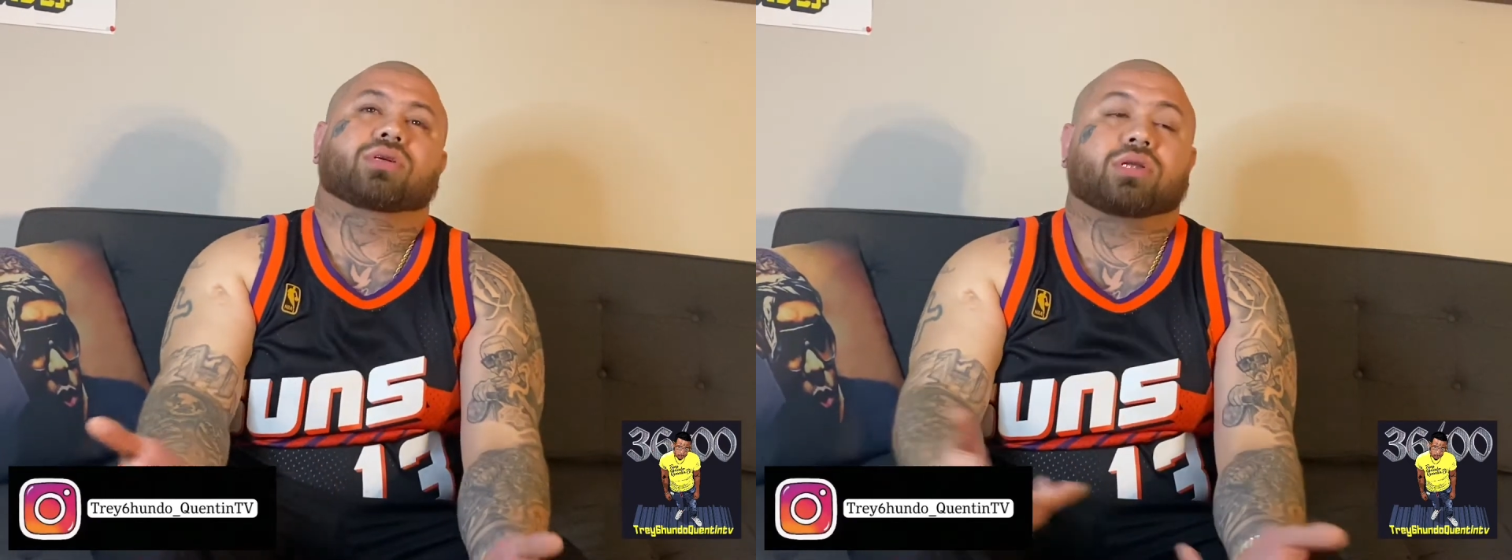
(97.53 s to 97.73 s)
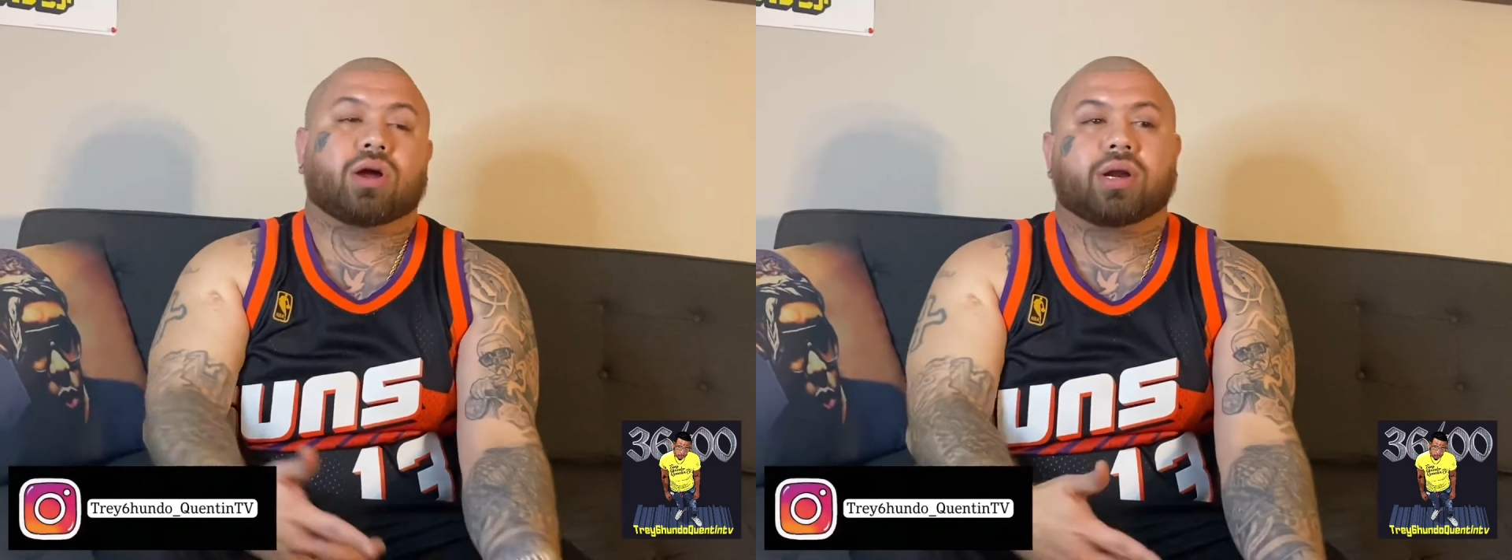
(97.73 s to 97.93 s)

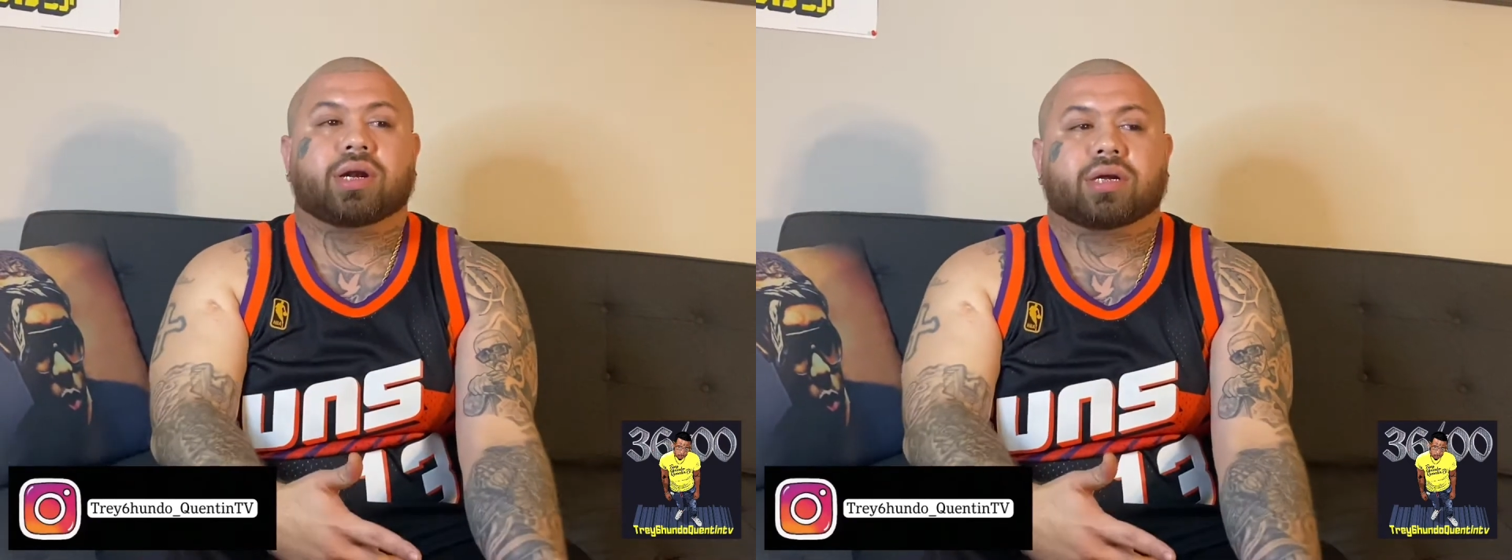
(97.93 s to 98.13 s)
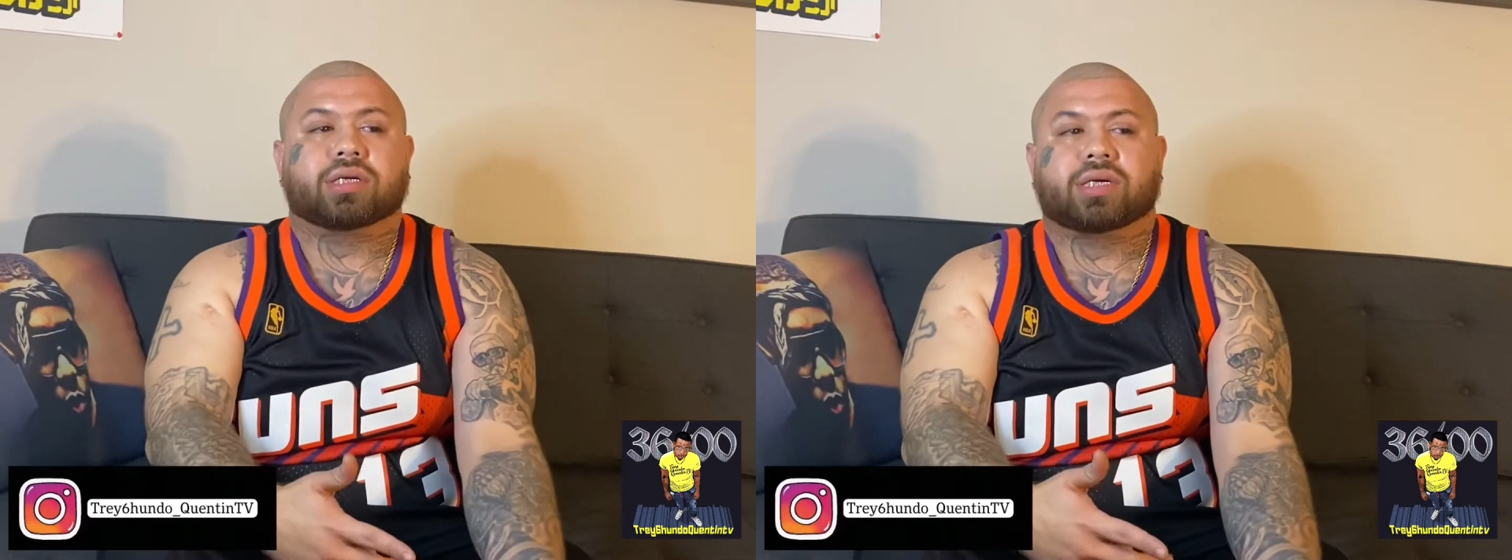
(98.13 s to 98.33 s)

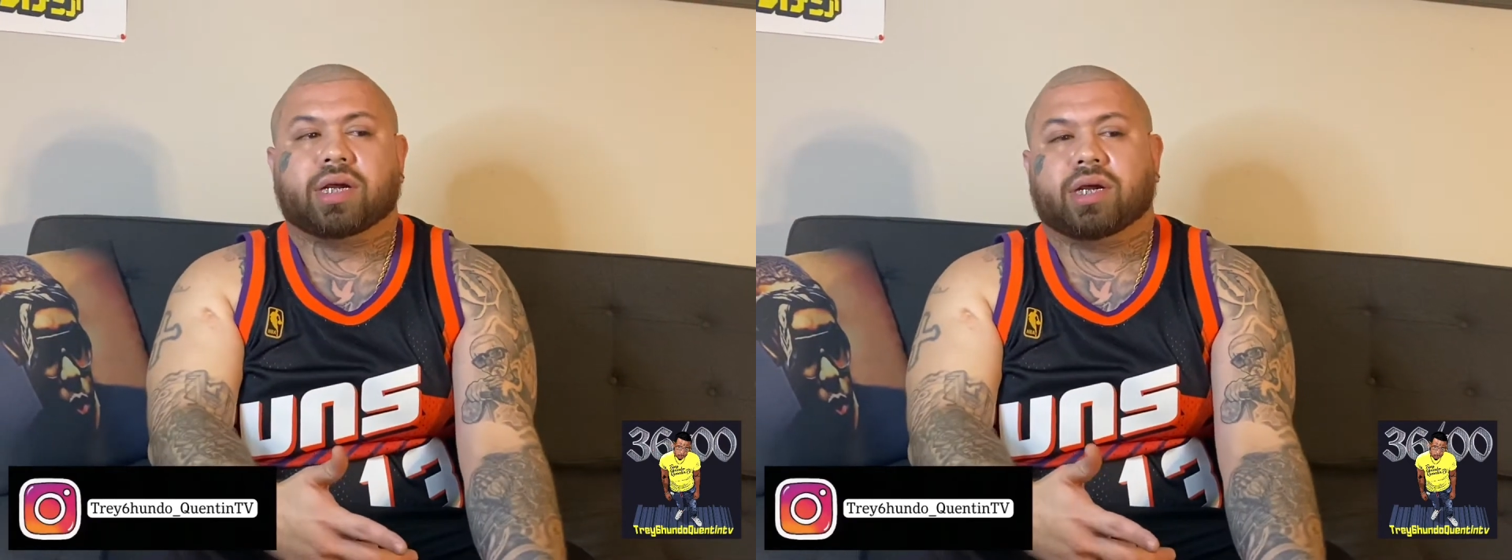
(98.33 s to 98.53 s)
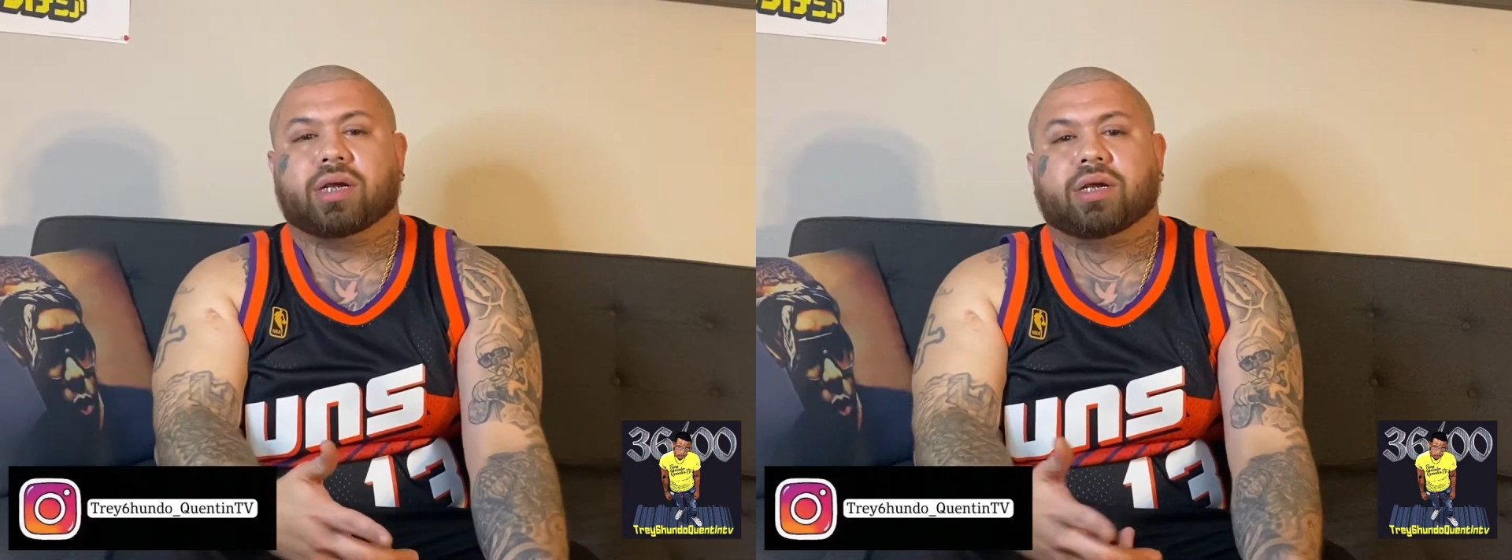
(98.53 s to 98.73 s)
starting to
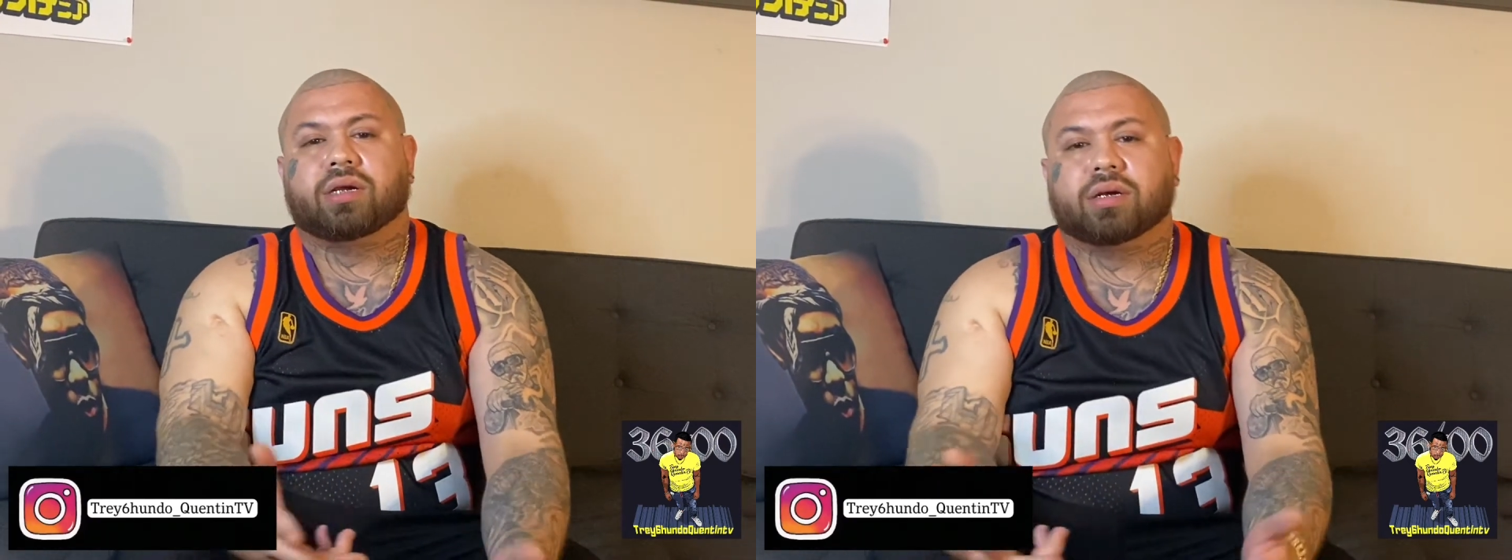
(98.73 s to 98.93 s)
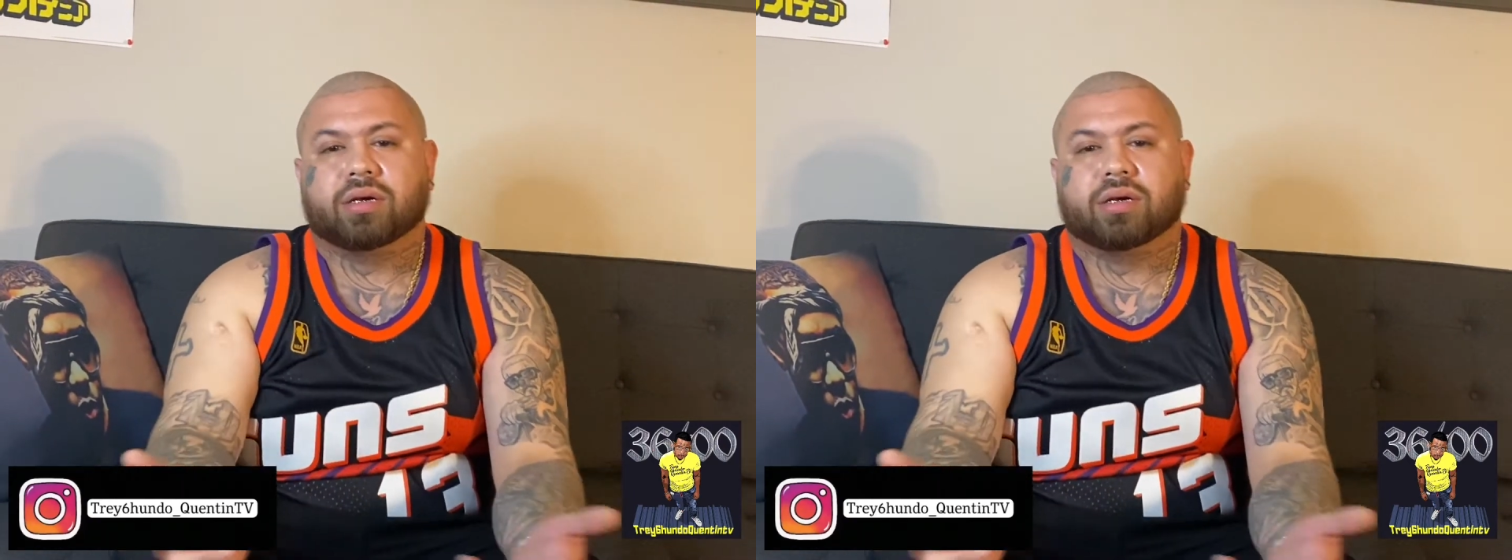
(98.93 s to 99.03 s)
see,